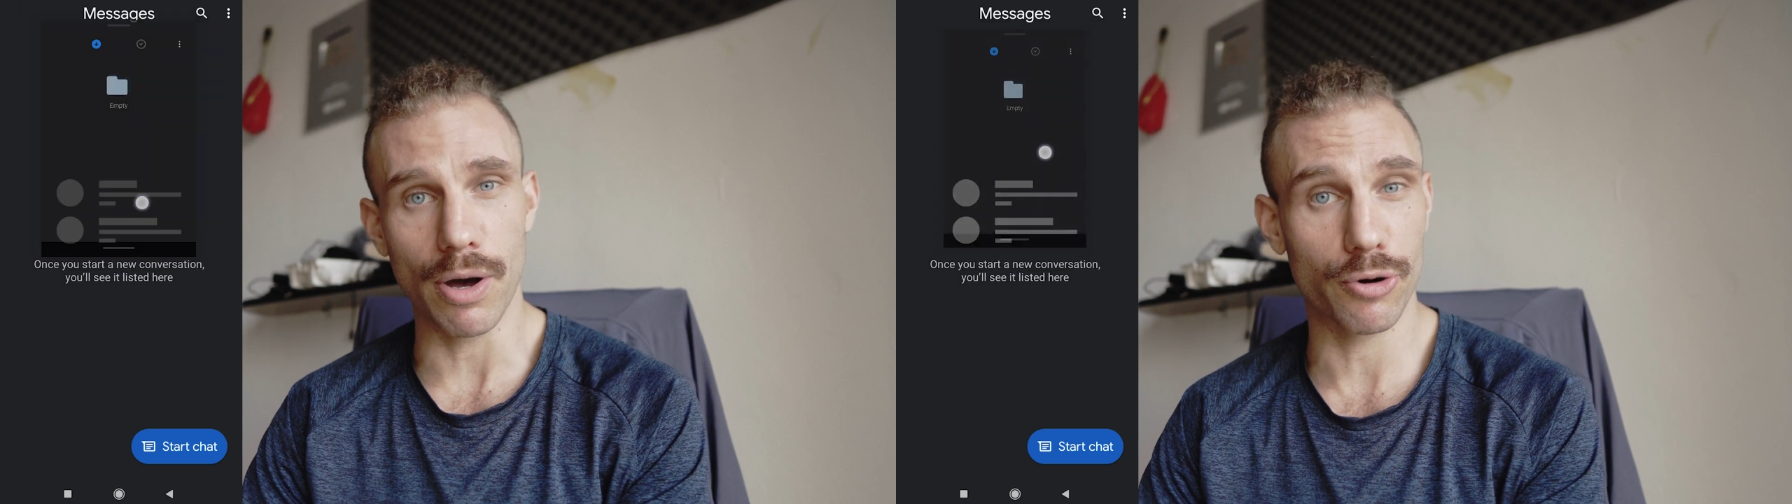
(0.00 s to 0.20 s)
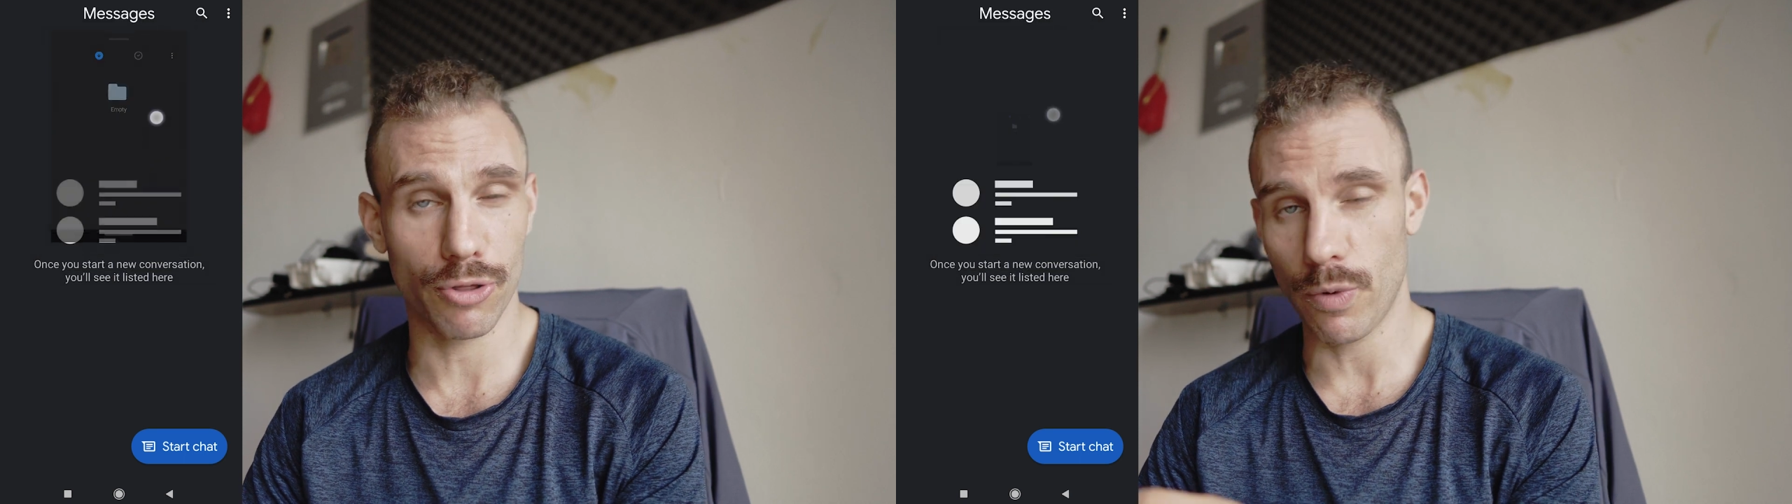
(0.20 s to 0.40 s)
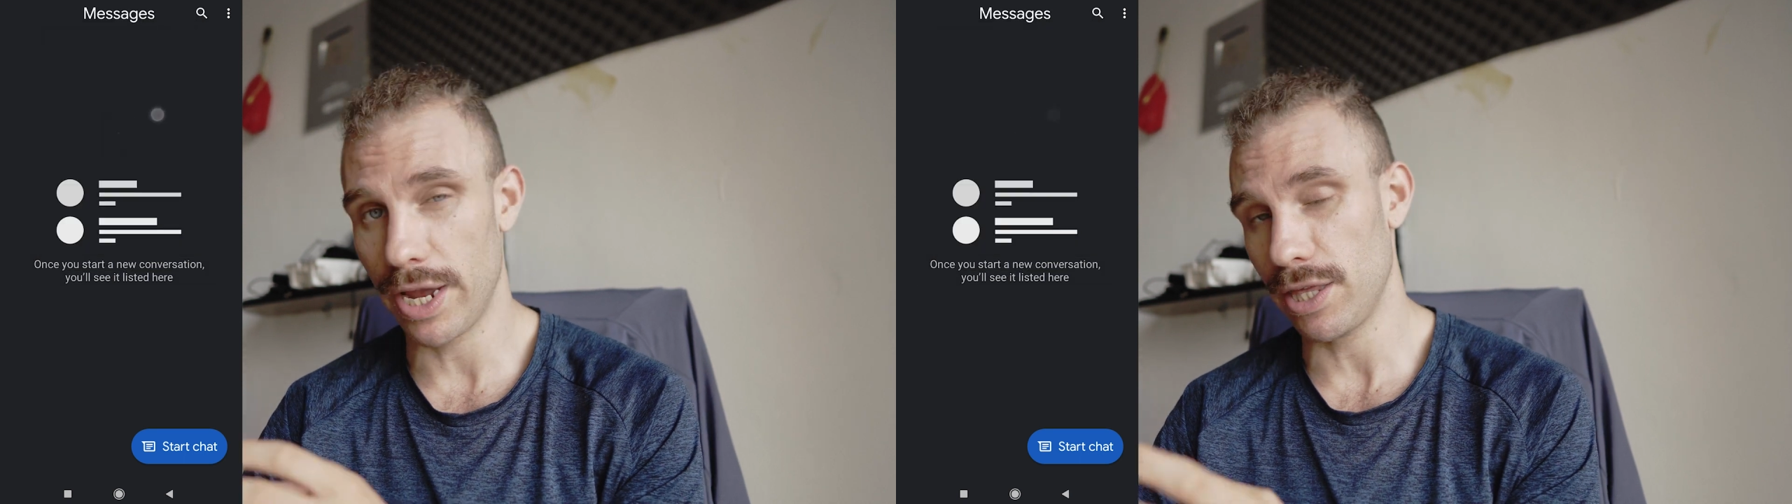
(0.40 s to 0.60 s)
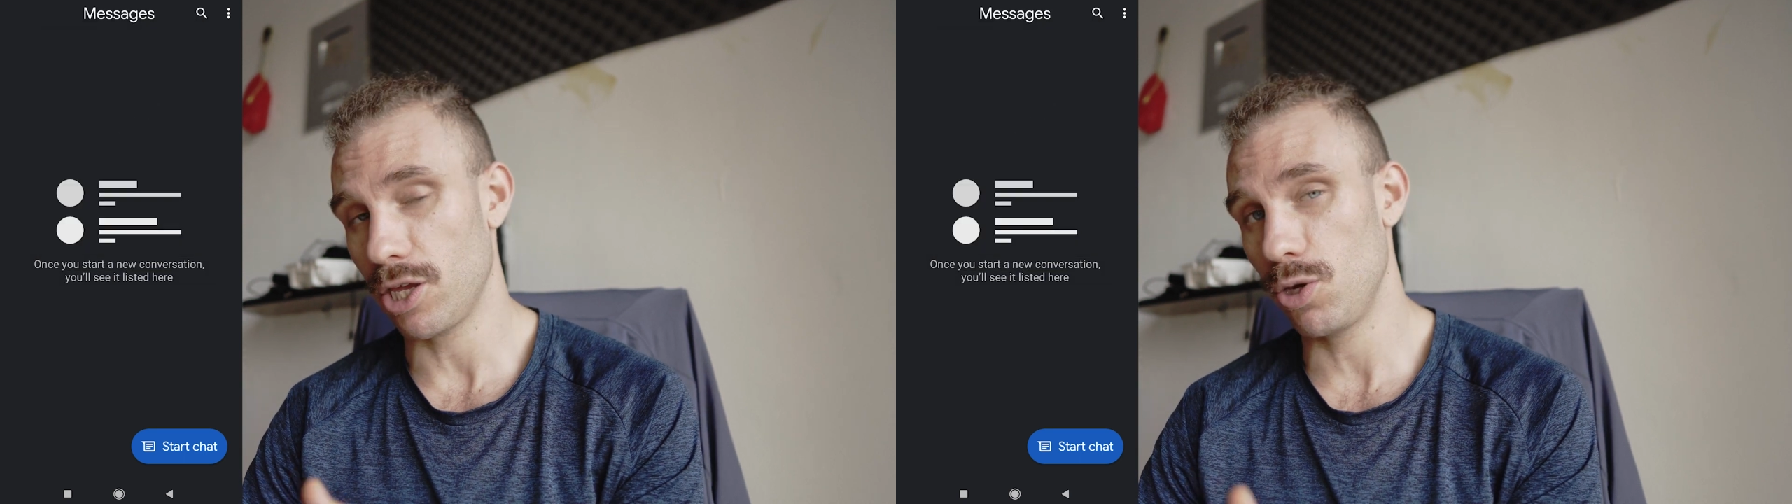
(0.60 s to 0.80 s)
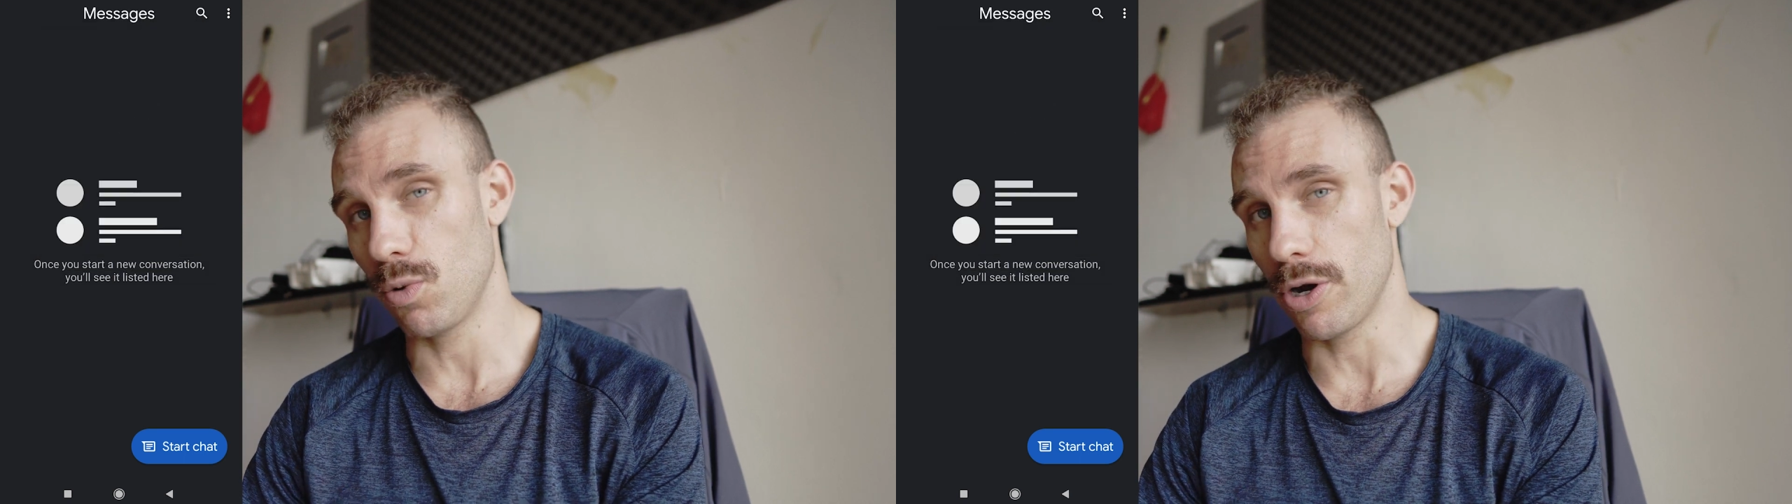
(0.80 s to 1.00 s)
mode or the way
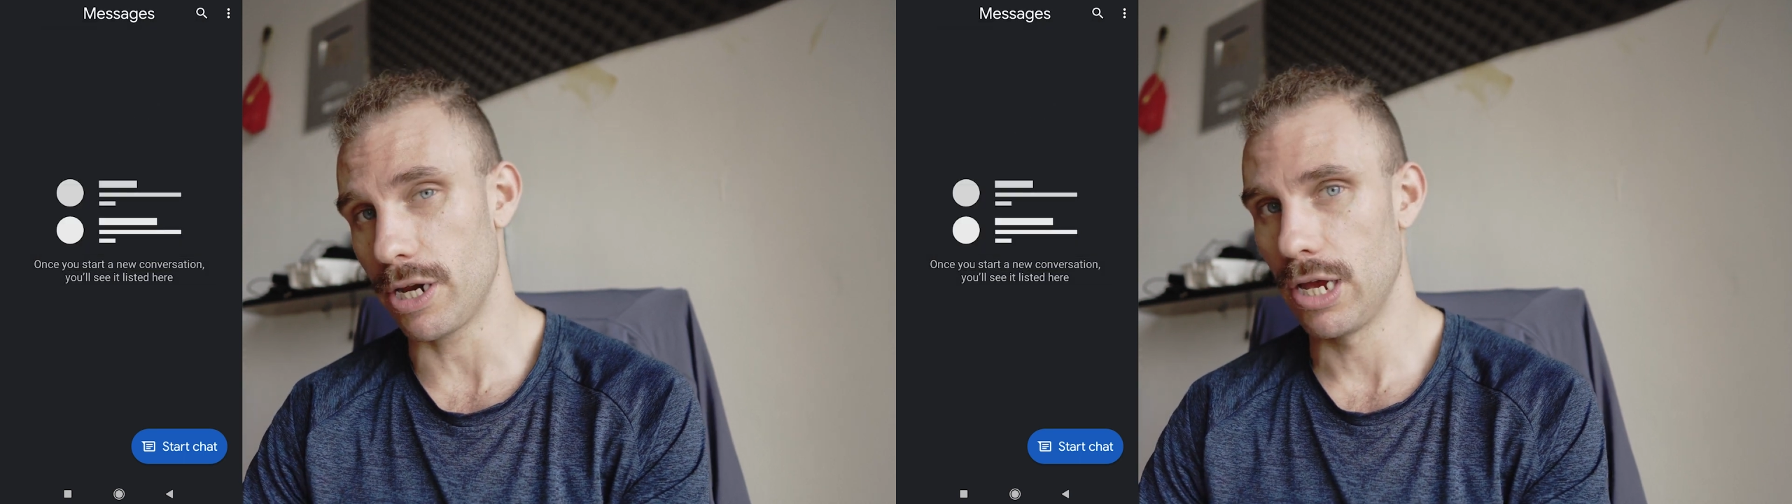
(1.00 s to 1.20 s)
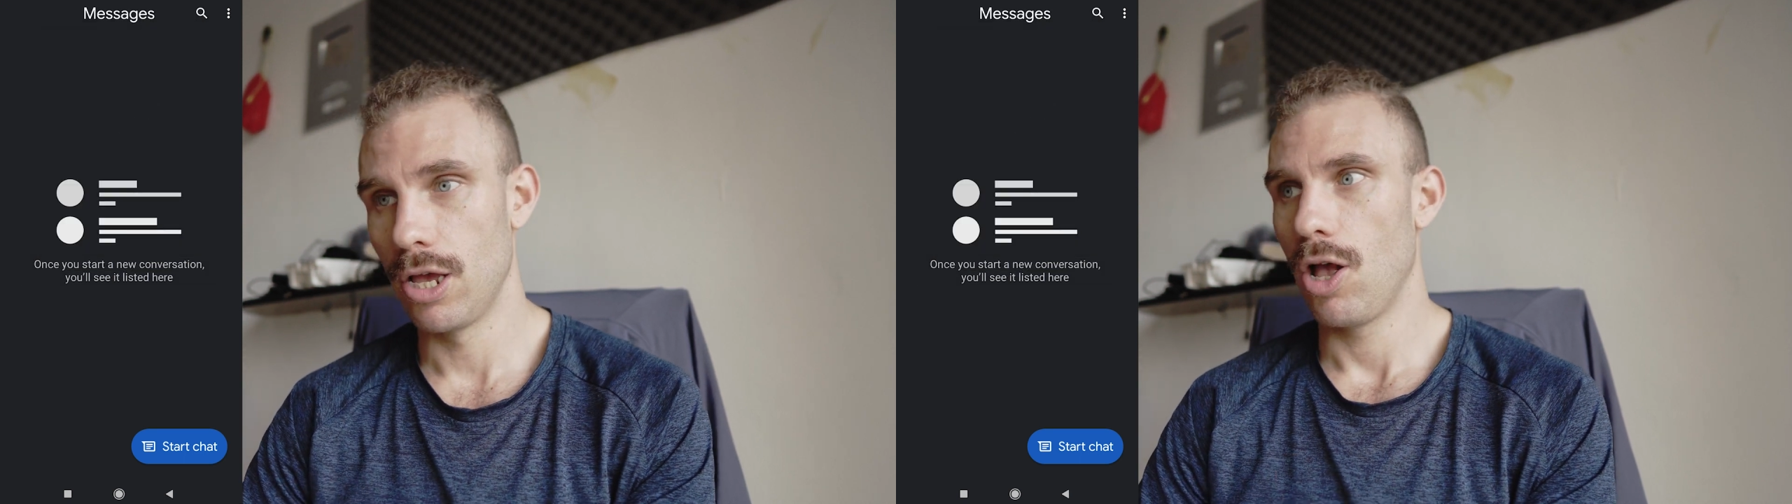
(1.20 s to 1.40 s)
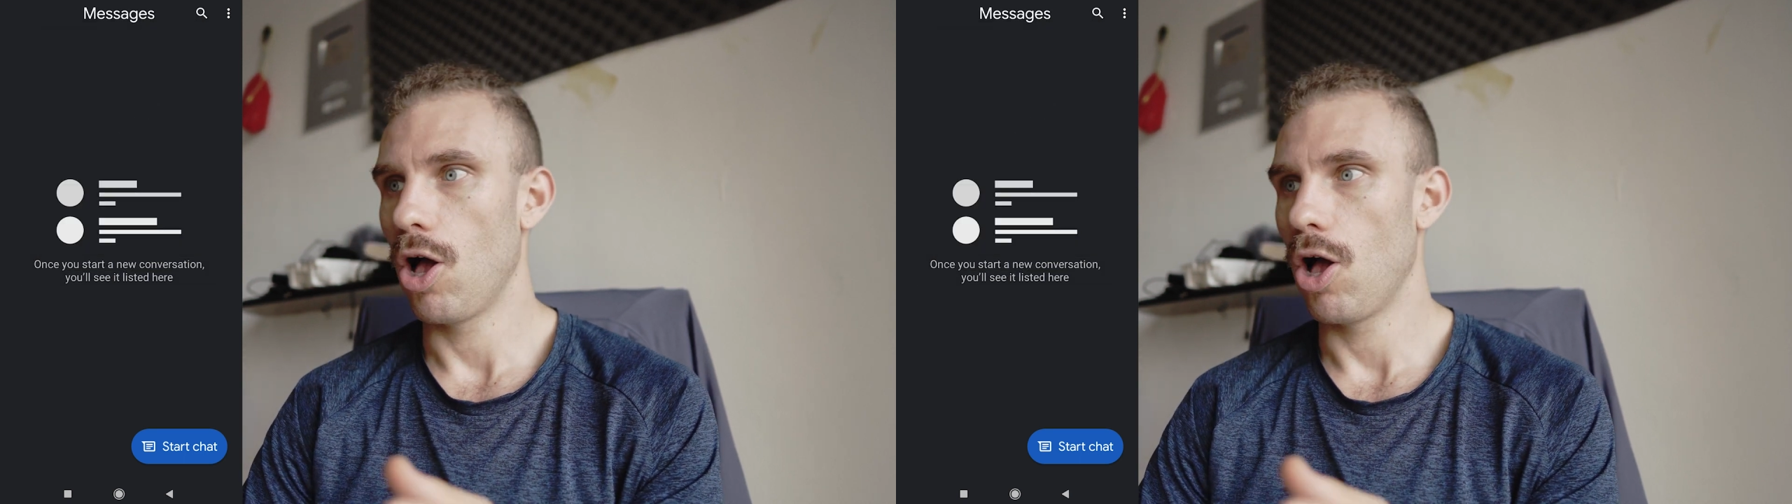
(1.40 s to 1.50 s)
that you would